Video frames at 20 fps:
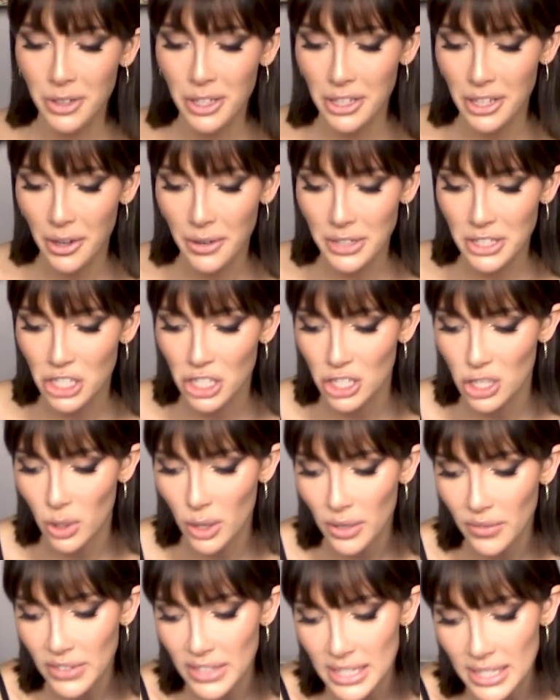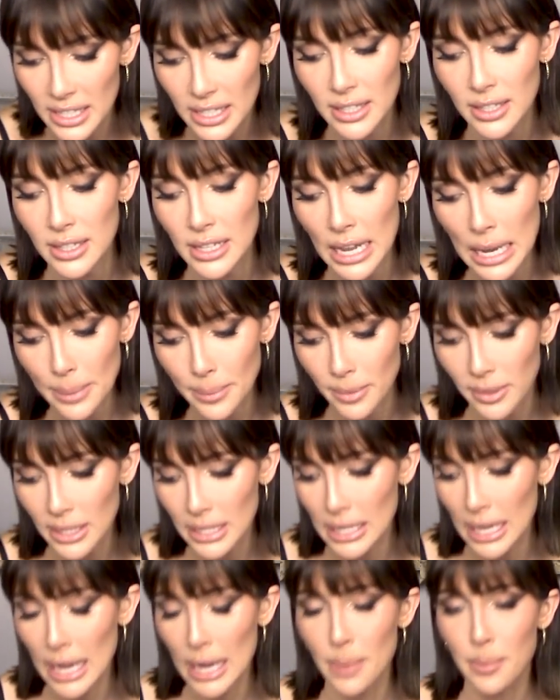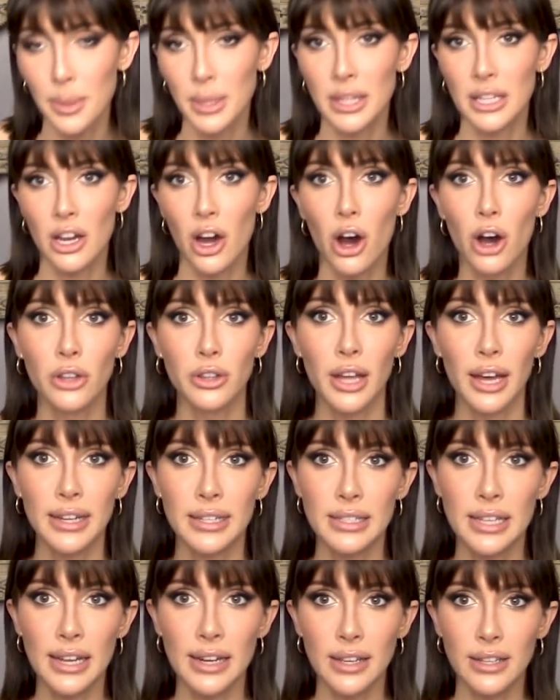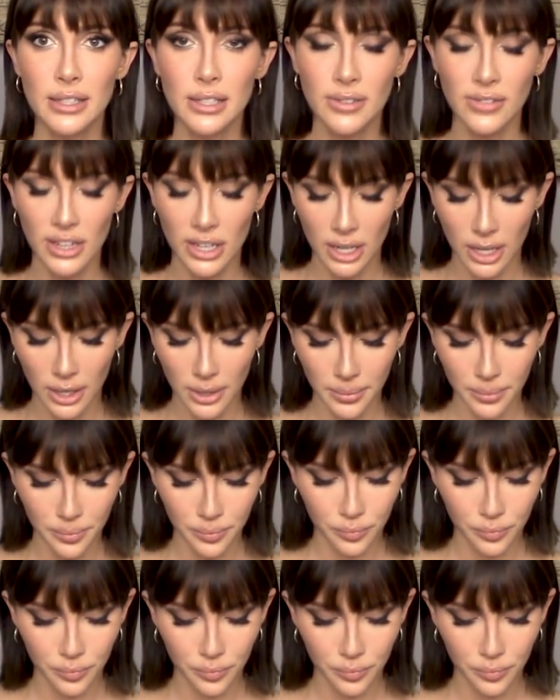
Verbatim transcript: You know, it's just sort of is the name of the game in the online dating sphere.